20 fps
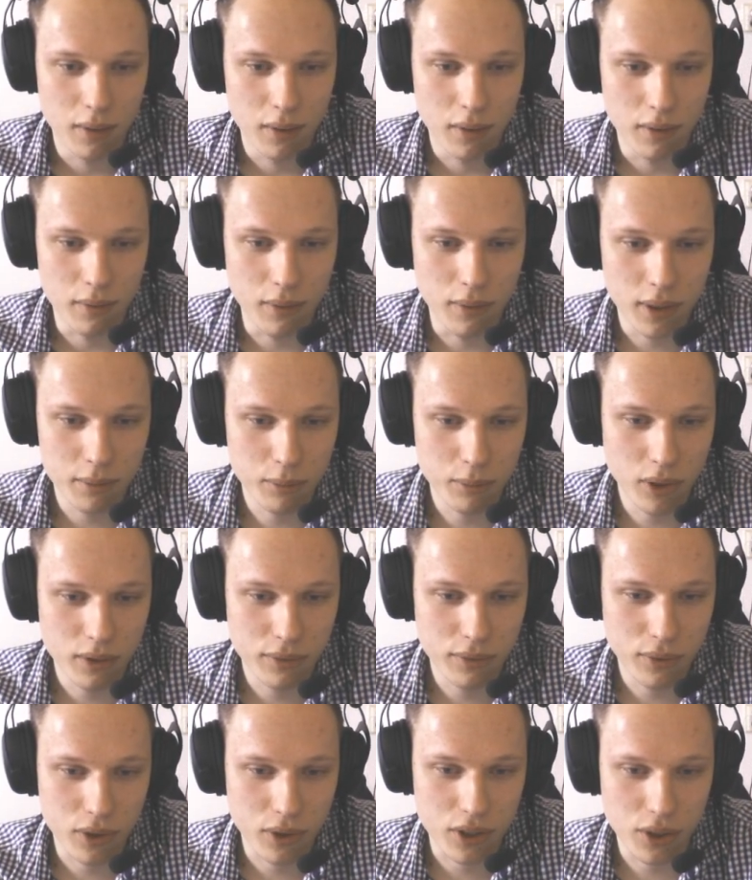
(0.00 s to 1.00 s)
What mod
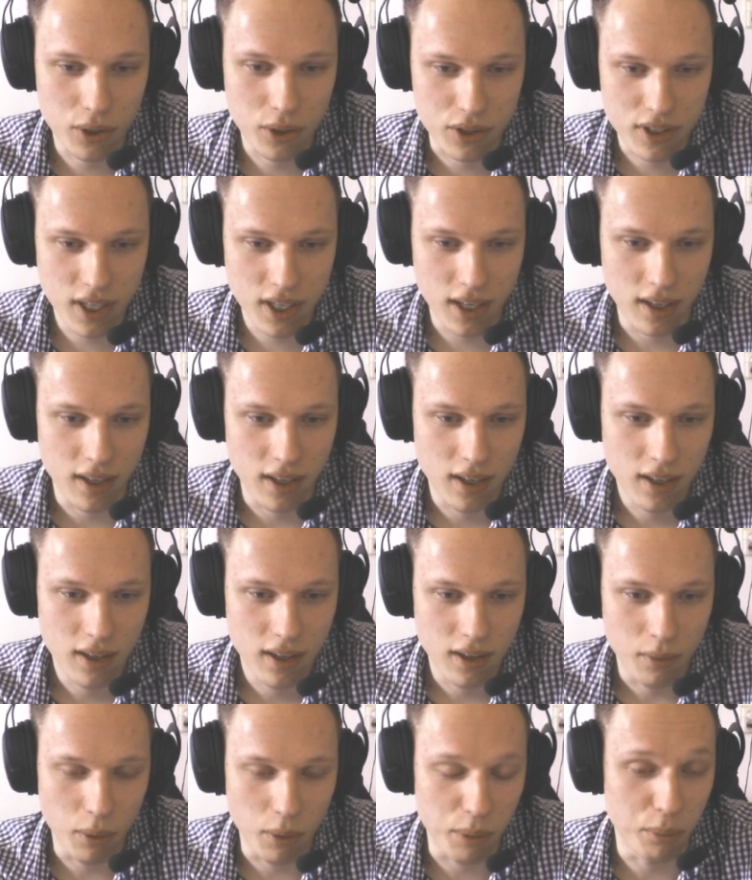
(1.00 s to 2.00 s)
for your skin?
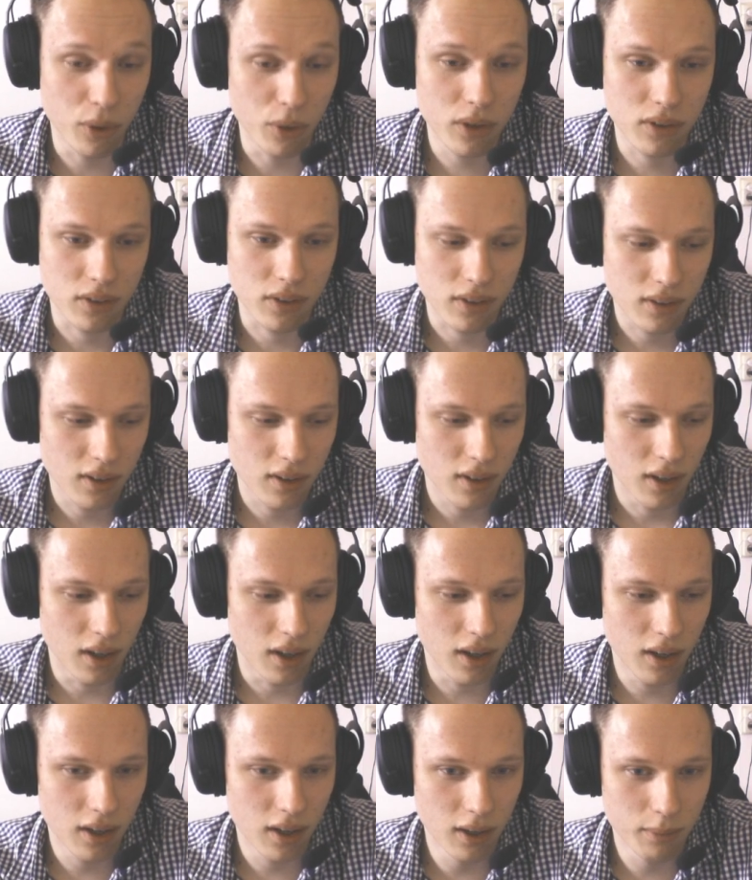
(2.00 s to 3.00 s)
What mod?
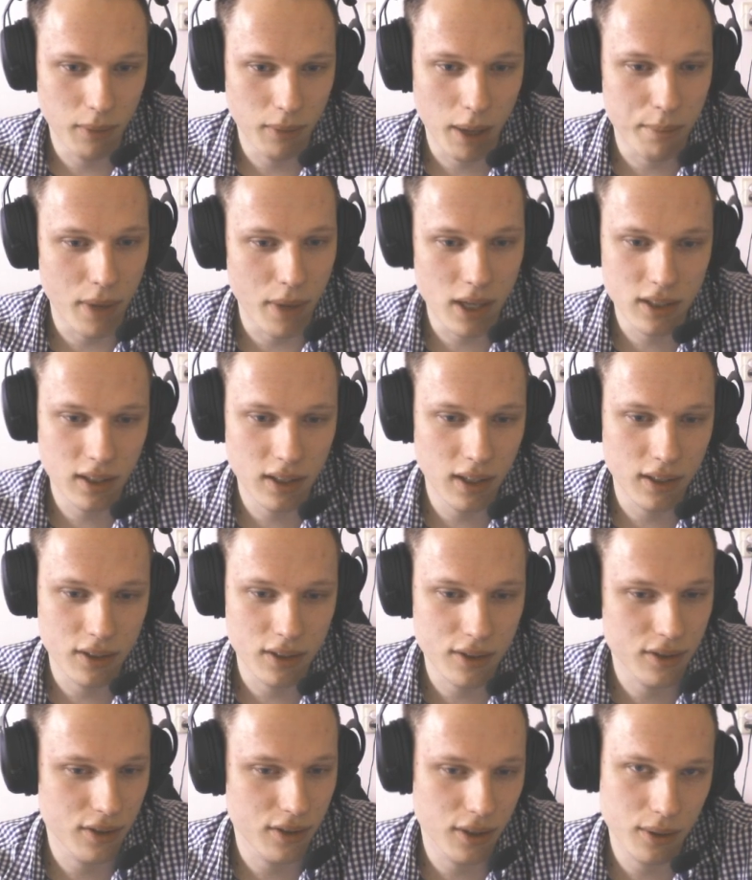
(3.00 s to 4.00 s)
Um, I basically
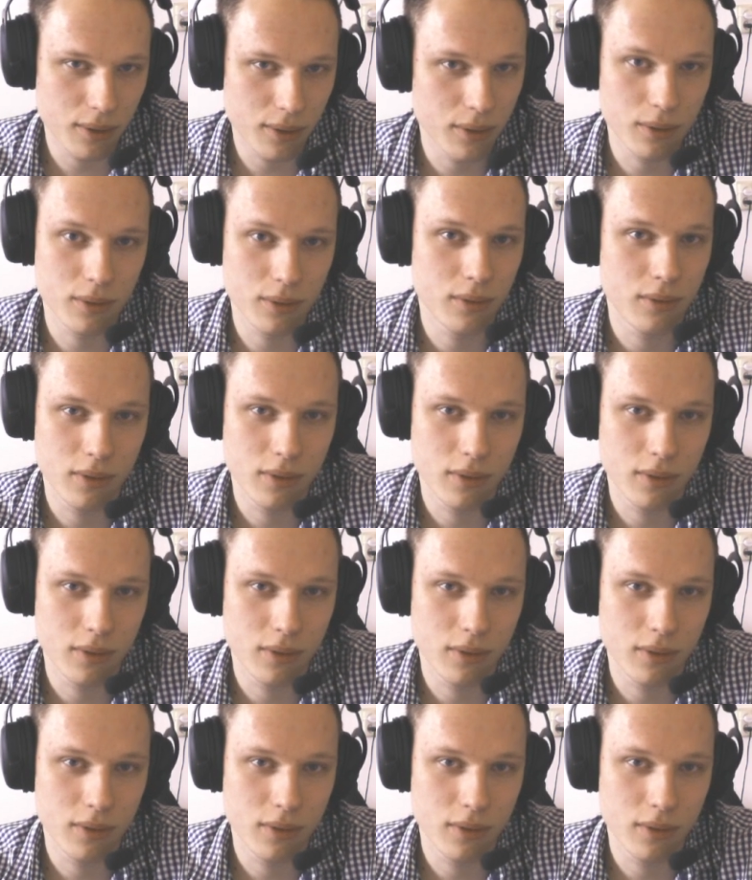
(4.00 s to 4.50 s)
just use